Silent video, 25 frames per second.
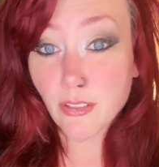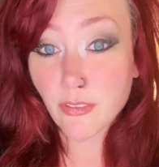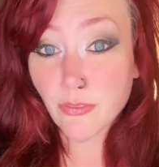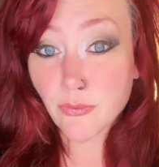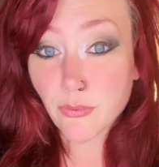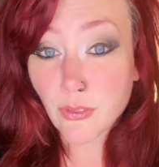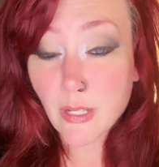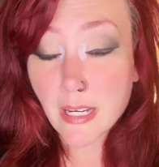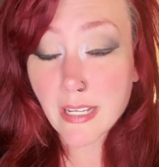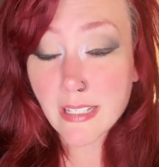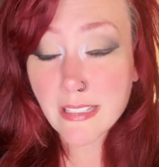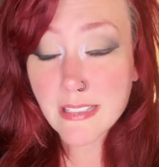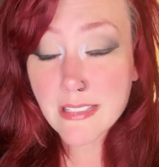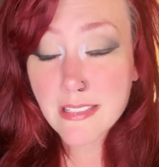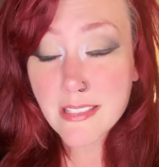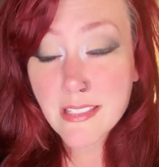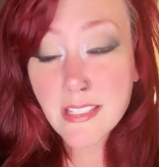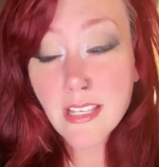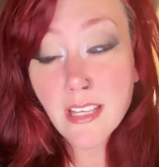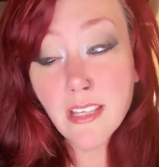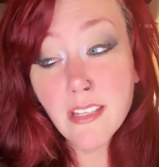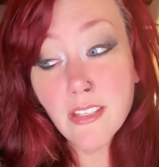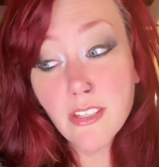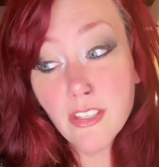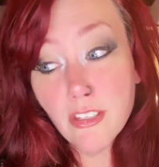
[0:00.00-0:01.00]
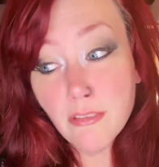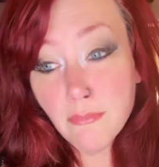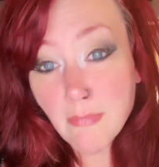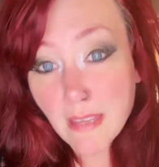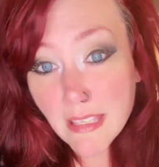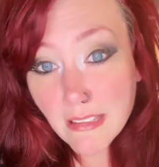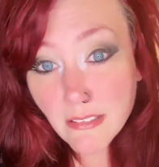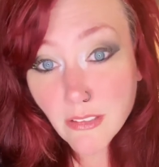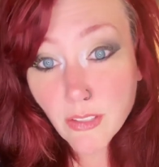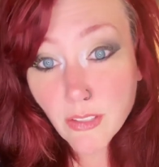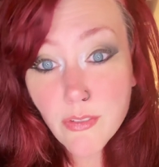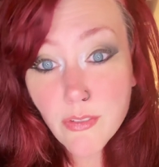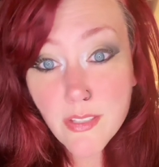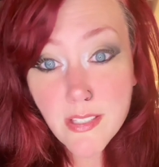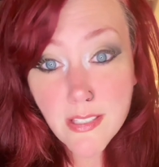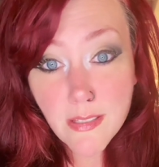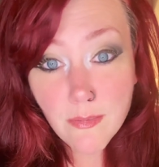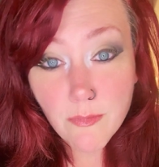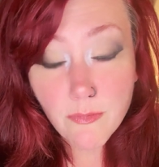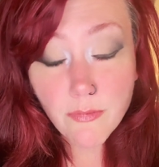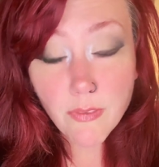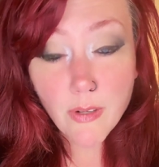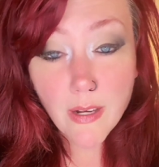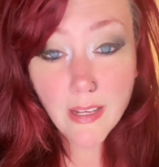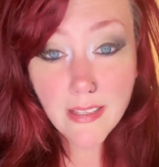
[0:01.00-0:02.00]
your friends. You lose
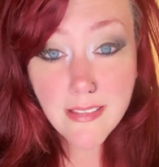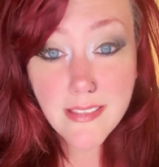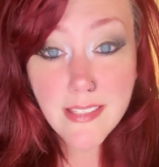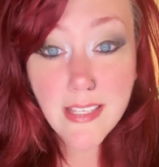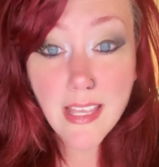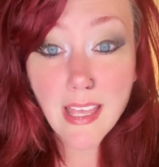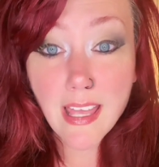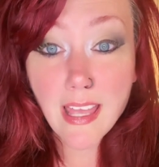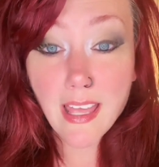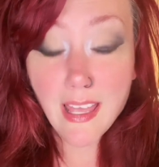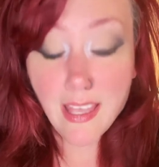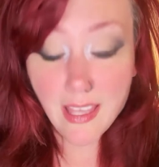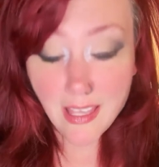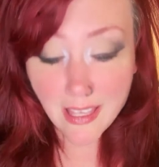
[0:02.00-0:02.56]
some friends.